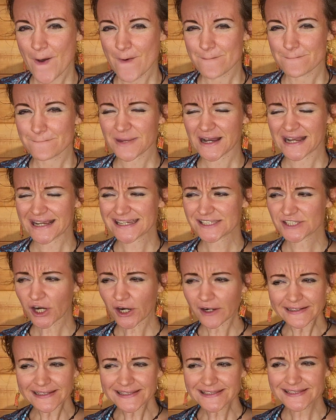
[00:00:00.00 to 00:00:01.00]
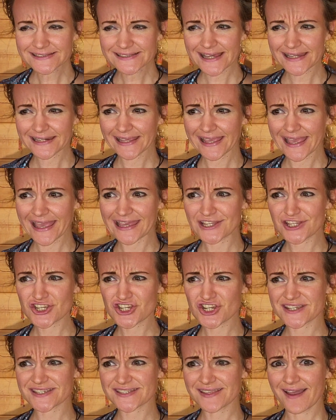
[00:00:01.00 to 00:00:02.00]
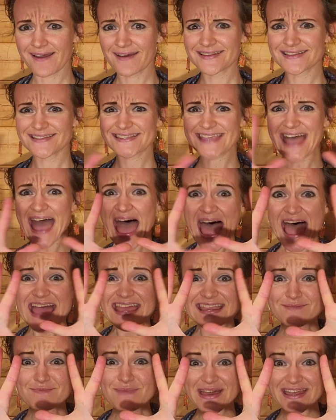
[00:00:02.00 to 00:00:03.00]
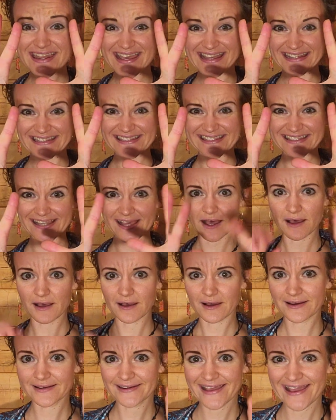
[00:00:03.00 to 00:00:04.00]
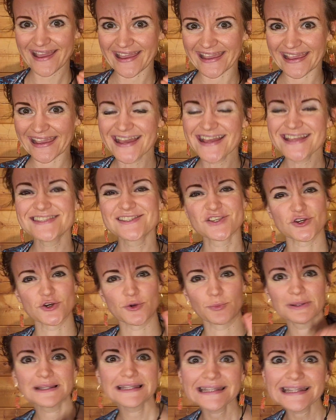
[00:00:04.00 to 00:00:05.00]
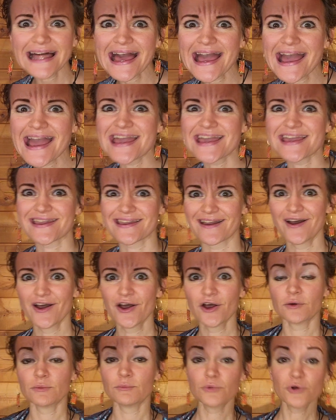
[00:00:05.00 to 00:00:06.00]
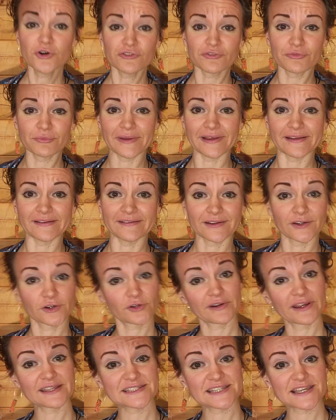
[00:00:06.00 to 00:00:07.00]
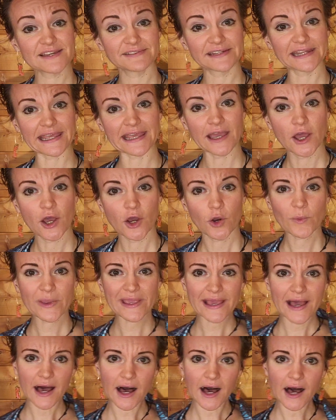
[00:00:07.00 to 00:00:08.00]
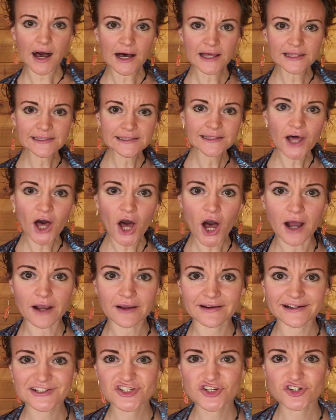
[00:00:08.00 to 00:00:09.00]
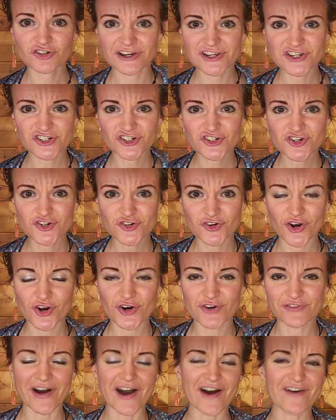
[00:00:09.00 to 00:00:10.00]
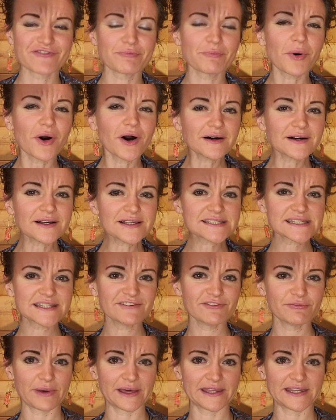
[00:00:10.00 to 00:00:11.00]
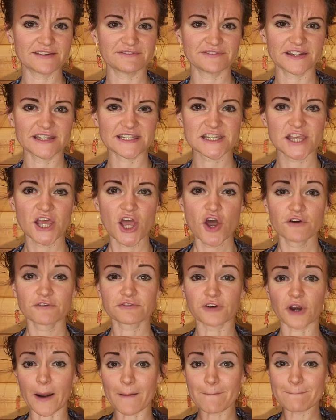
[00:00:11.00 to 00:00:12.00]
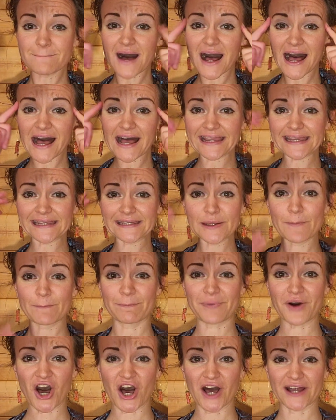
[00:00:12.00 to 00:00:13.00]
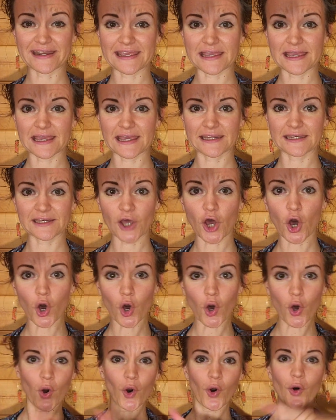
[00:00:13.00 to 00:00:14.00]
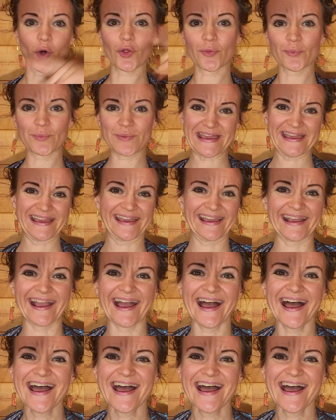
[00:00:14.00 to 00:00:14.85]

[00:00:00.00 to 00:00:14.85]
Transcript: By starting to dedicate just 10 minutes a day to play, movement, and creativity, we unlock a treasure trove of positive benefits for our mind, body, and whole being.